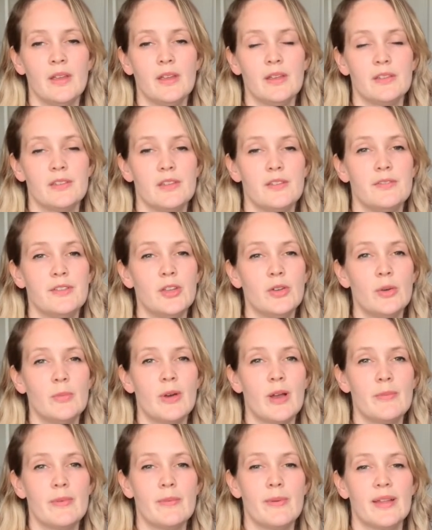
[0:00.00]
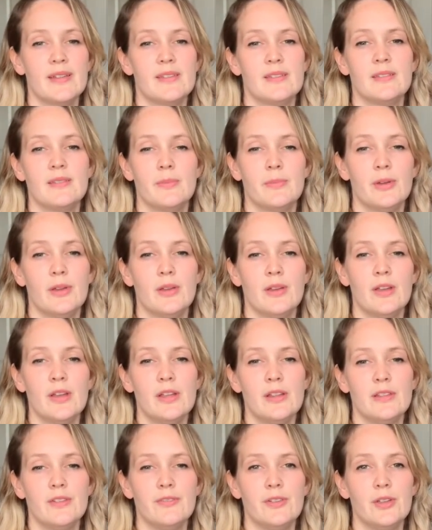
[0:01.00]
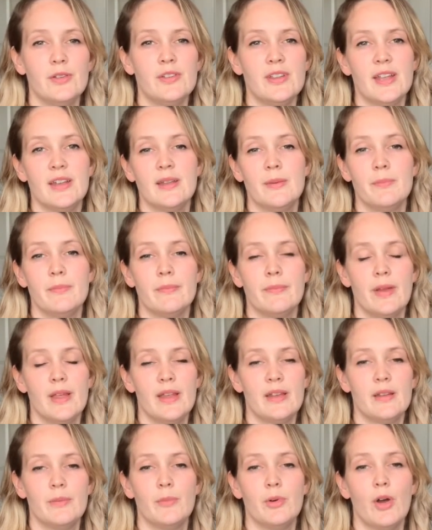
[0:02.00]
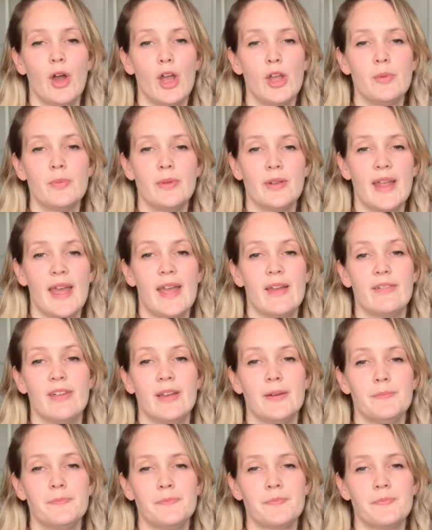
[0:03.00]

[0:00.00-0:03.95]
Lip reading: So for you, it might be better to put the food in a more open area.